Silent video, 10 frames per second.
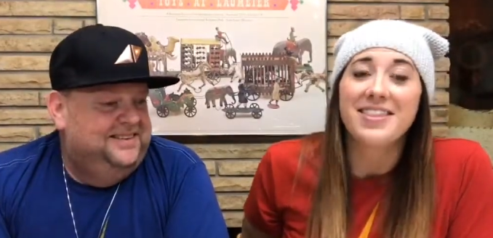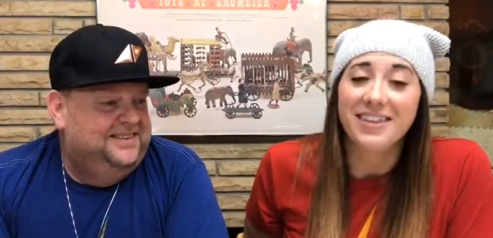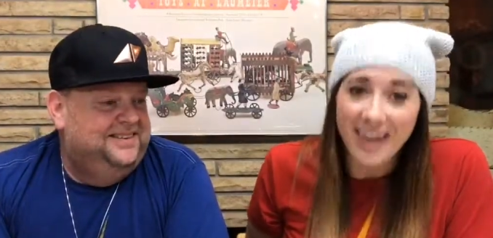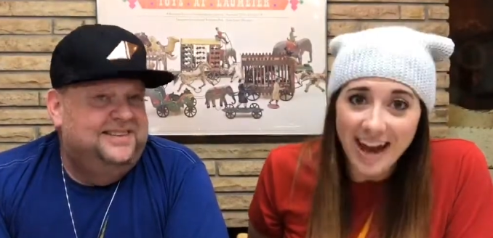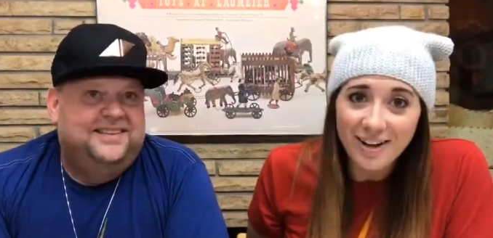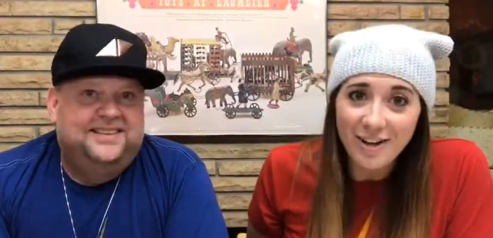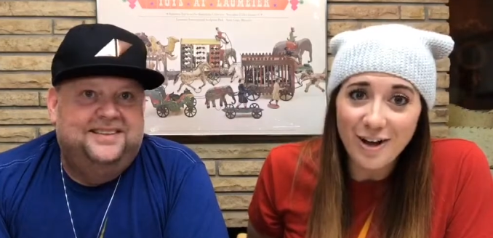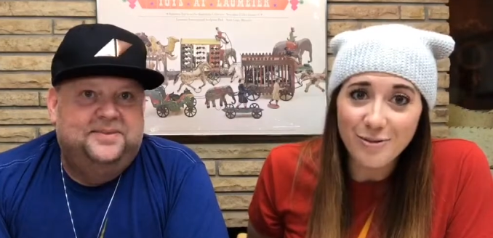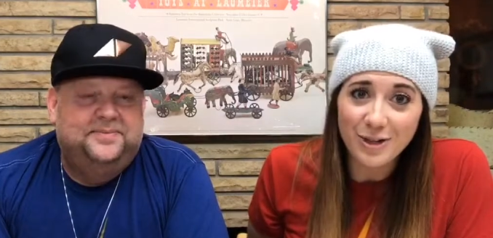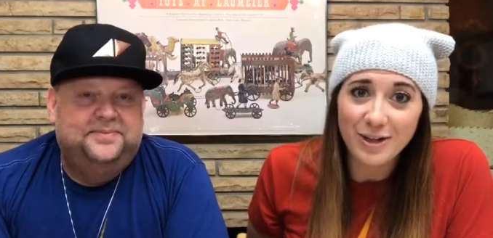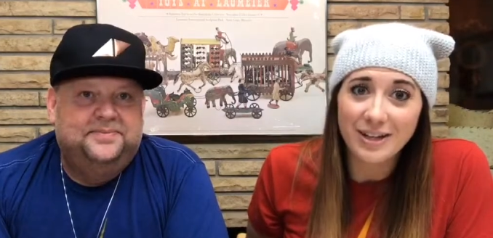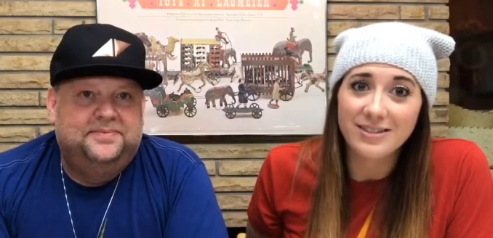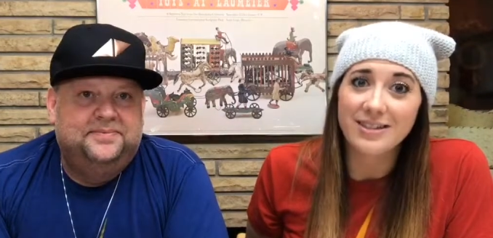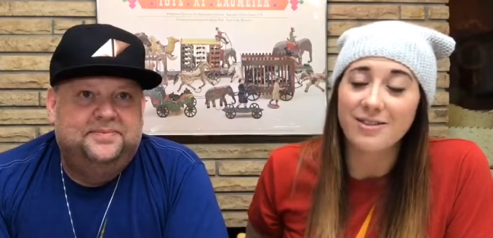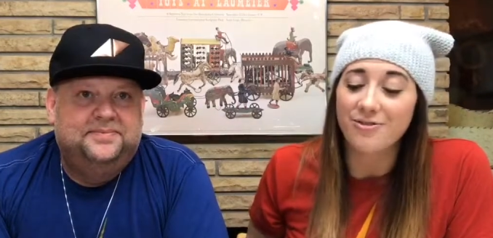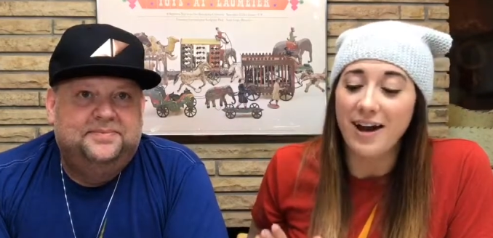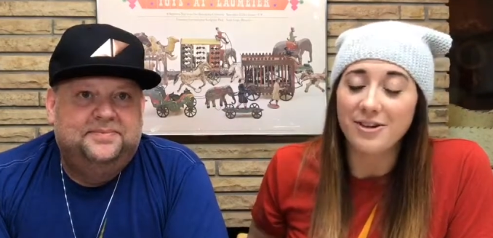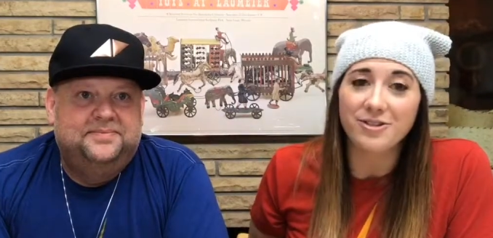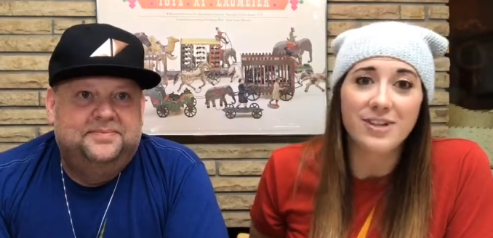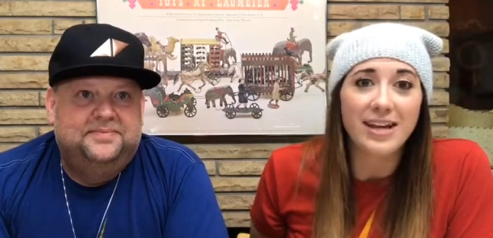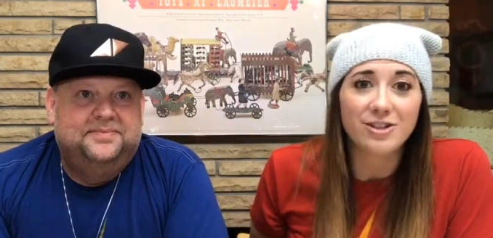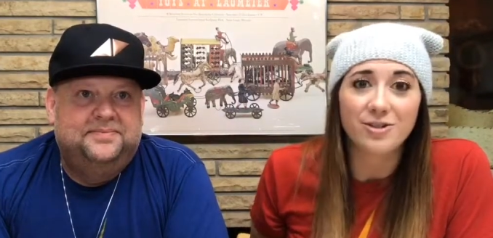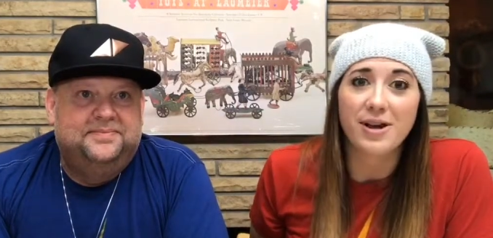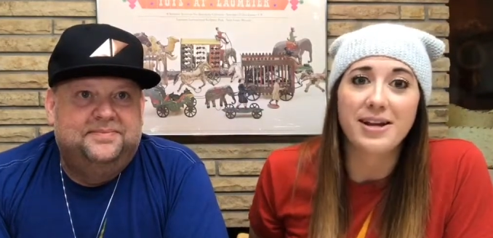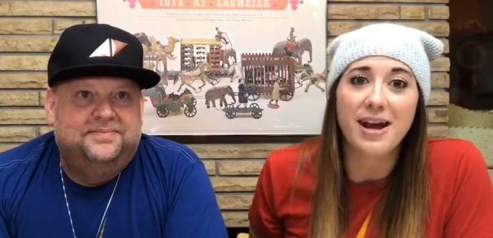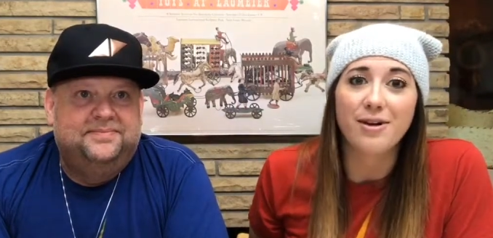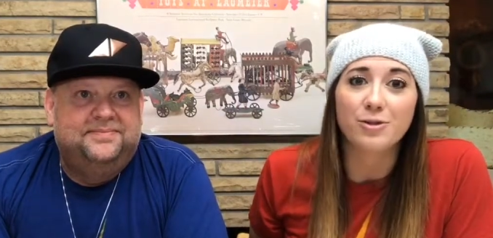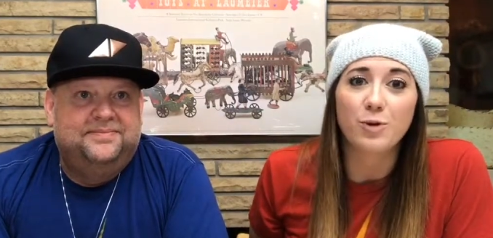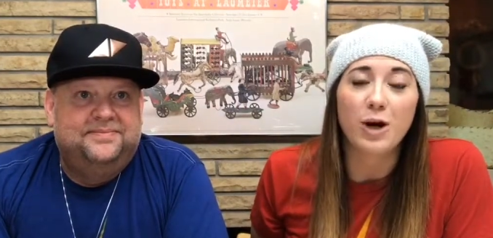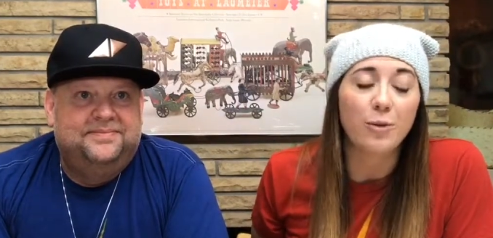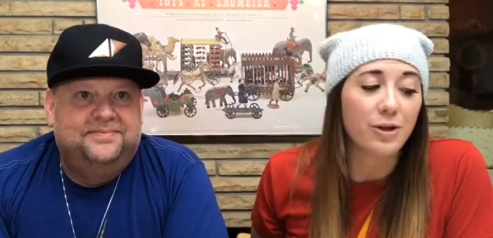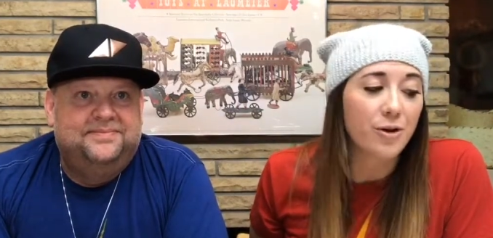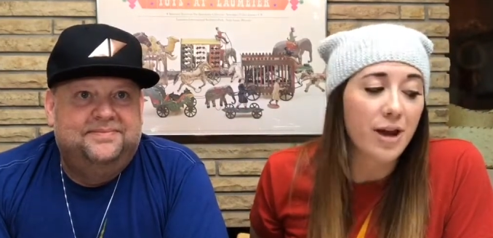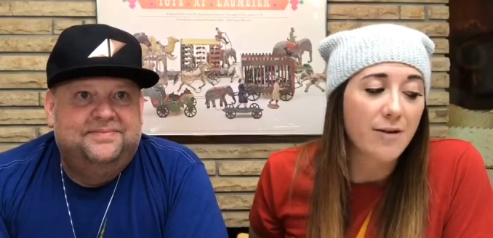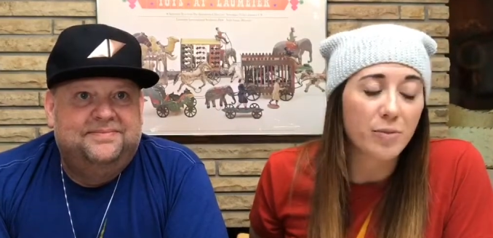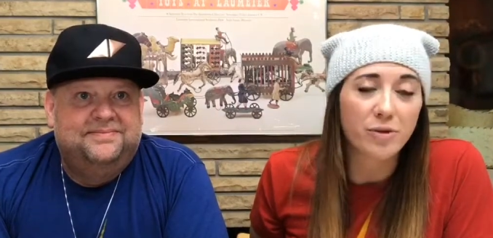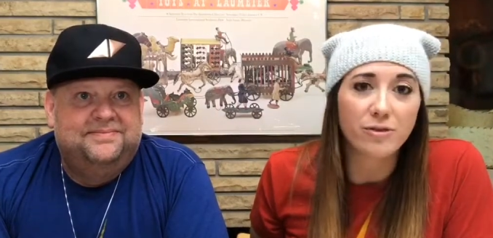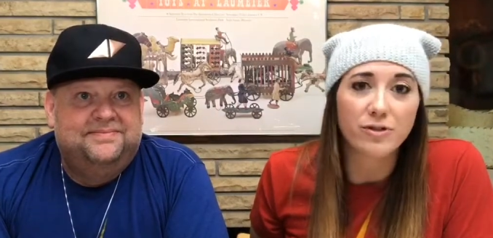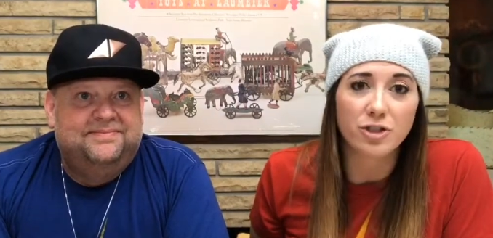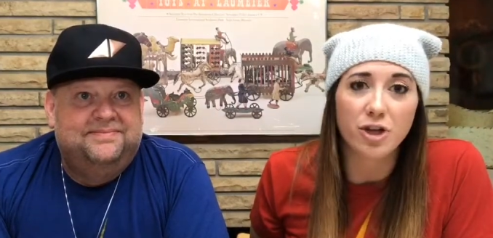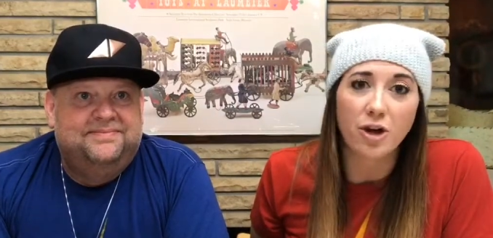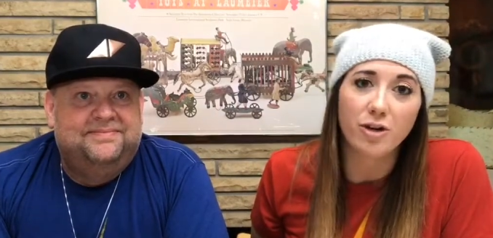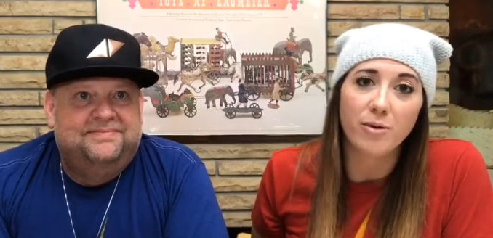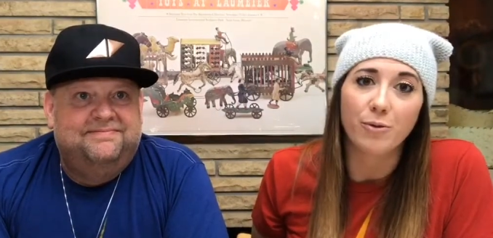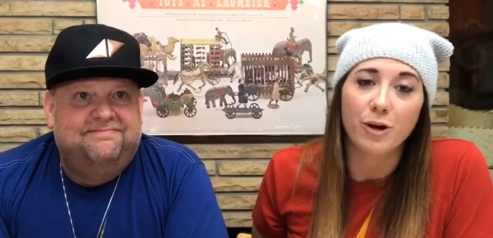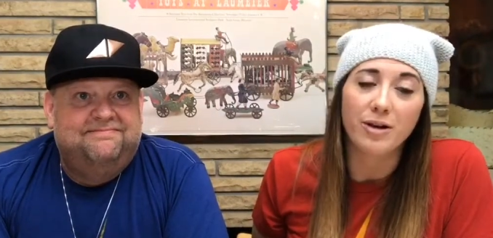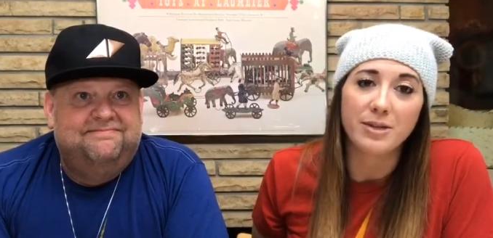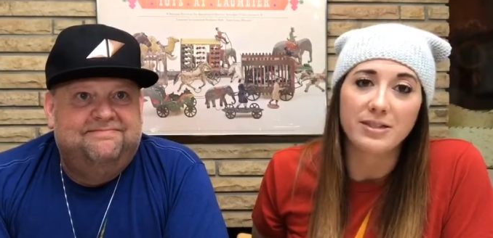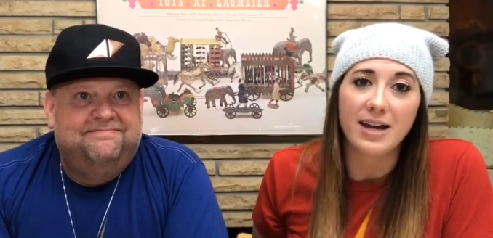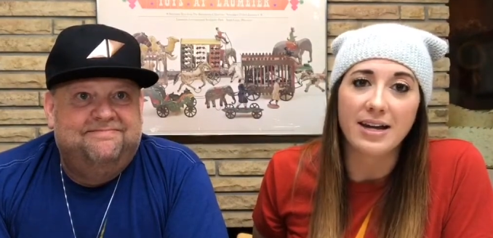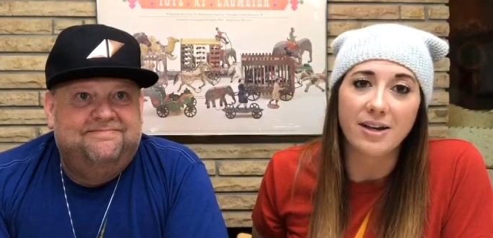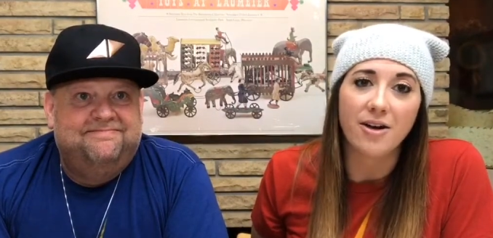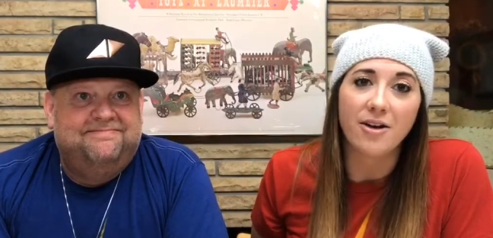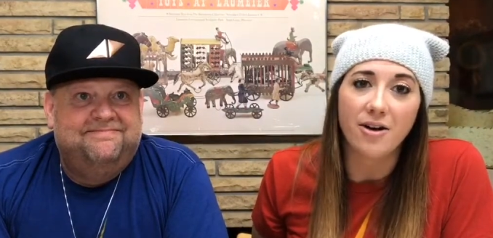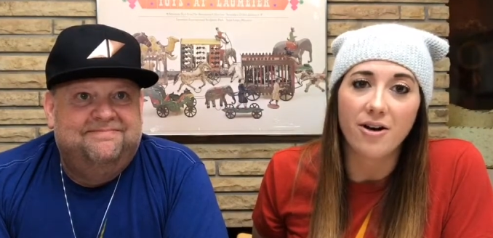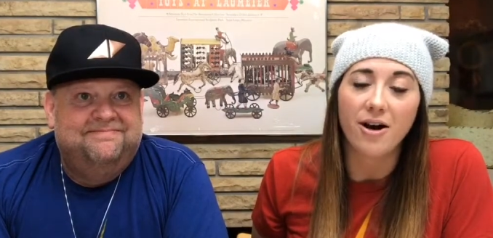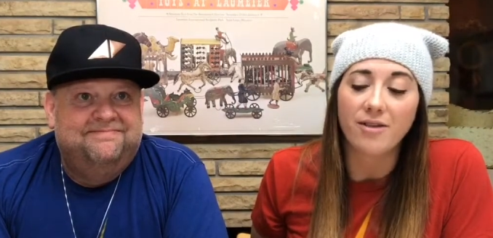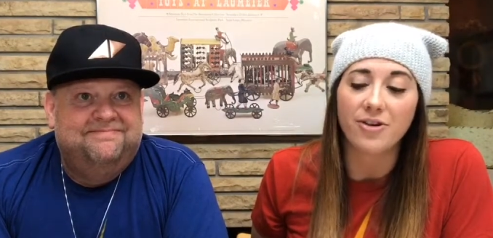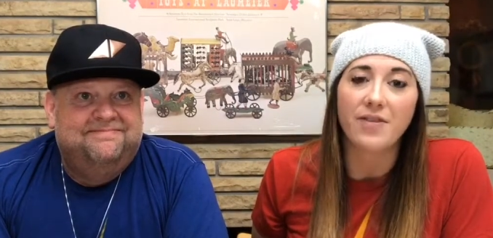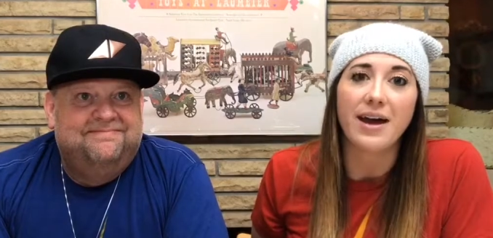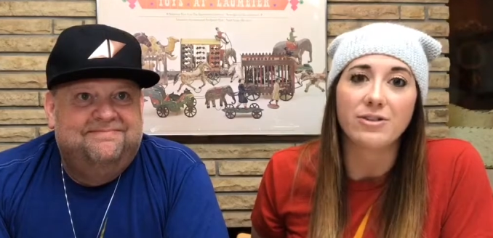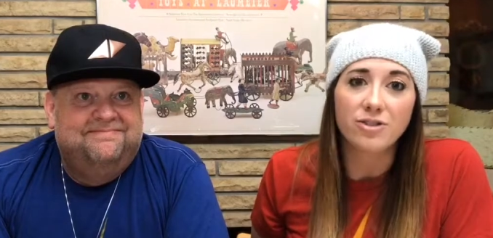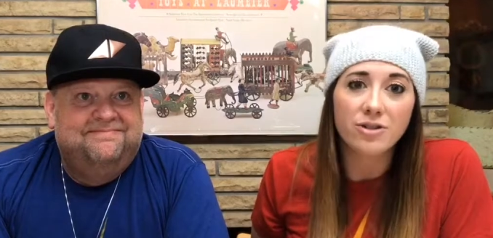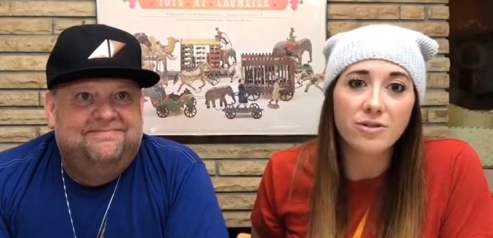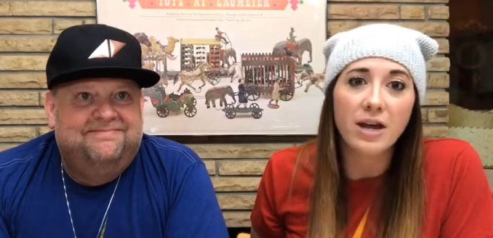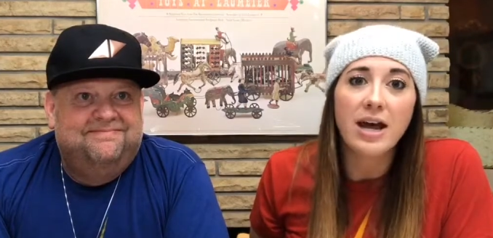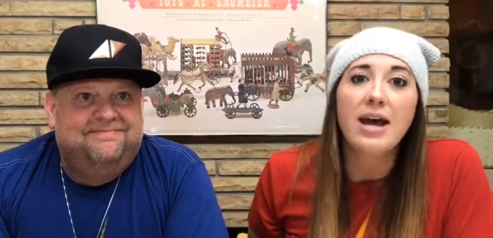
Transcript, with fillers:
Speaker 1: The catalog we're, is in the final stages right now as well. We don't have a proof to show you, but we're gonna be signing on off on that soon,